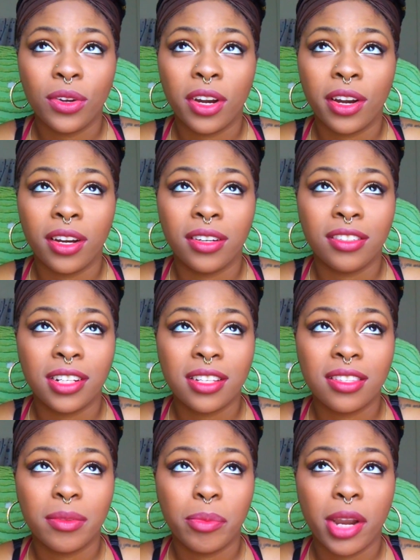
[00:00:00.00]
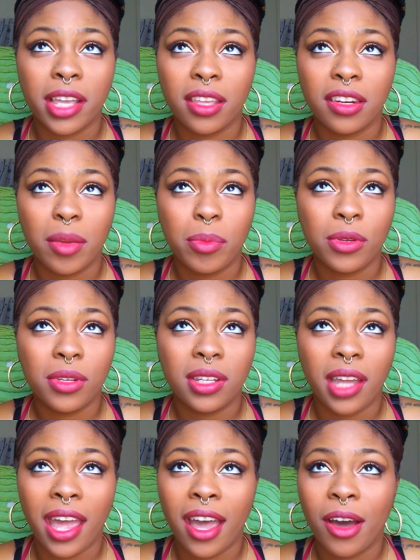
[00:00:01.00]
or just bringing their
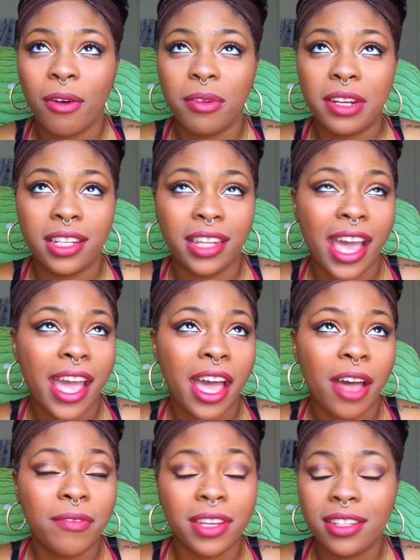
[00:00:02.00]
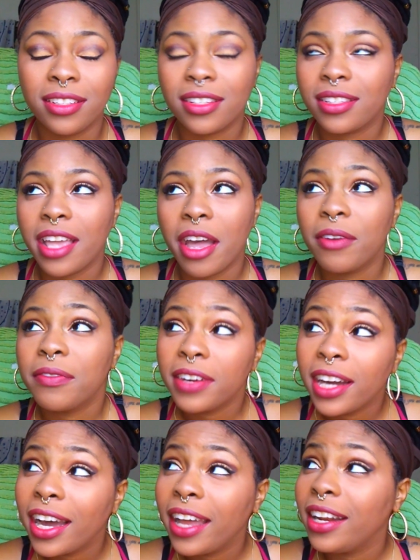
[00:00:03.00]
beauty out and laugh and just have
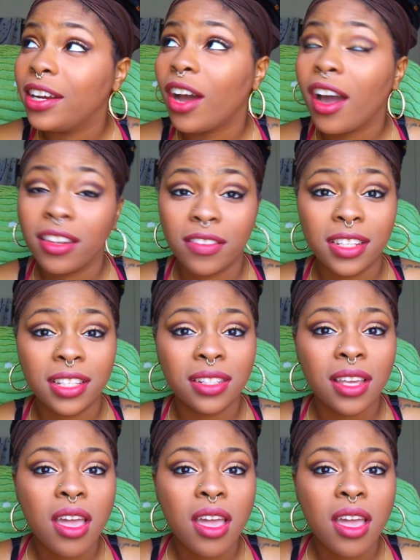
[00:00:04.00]
fun and all of this.